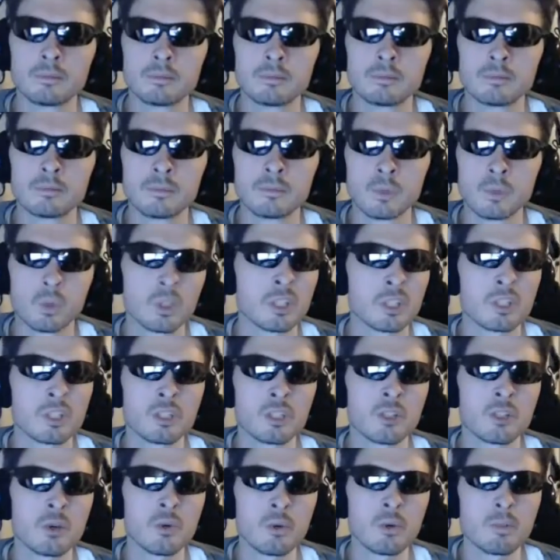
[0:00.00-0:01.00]
Or you just
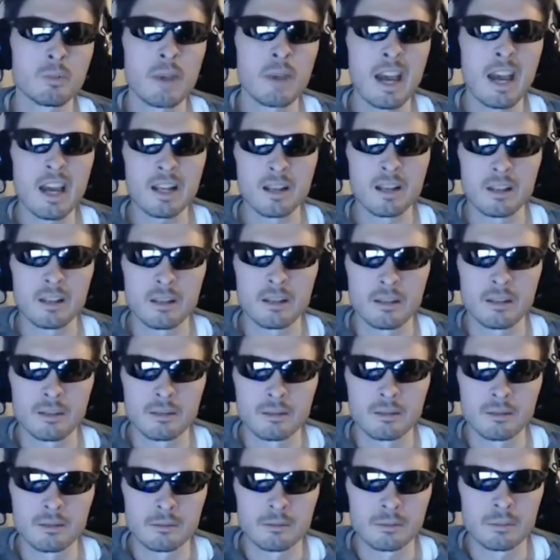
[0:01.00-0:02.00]
do it with Madden.
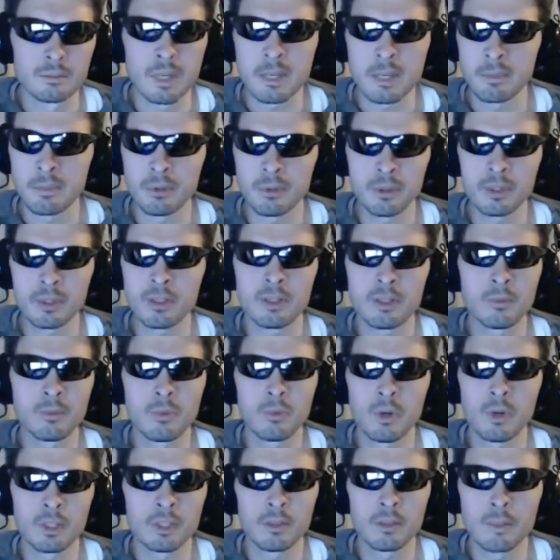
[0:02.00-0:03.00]
People are going to
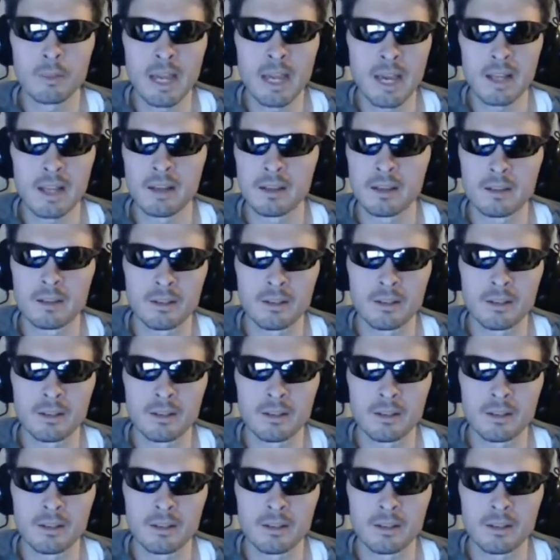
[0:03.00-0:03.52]
want their Madden.